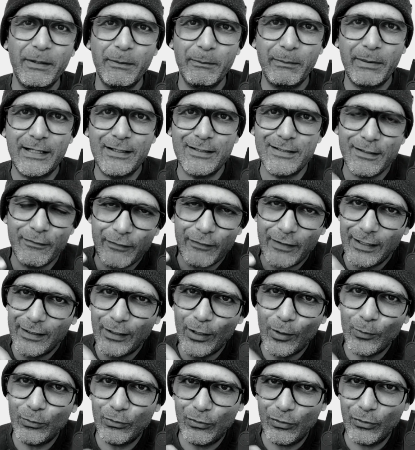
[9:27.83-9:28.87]
Because if they
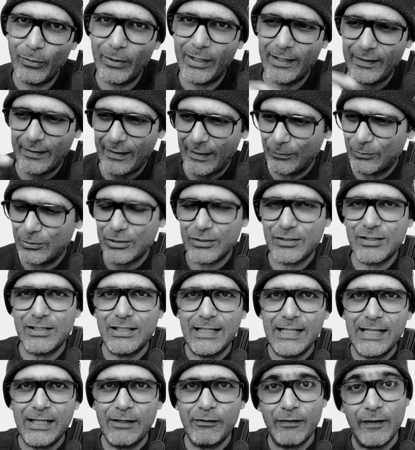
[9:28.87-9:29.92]
don't do it, they'll just
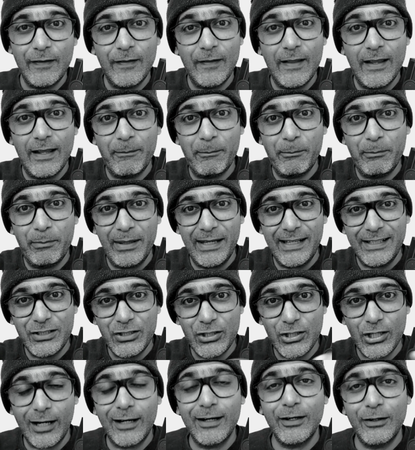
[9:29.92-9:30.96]
leave, and that big
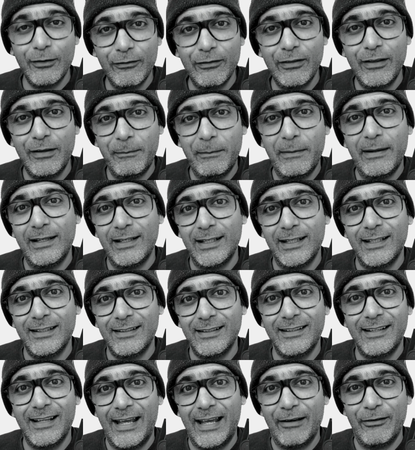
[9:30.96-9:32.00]
chunk of their money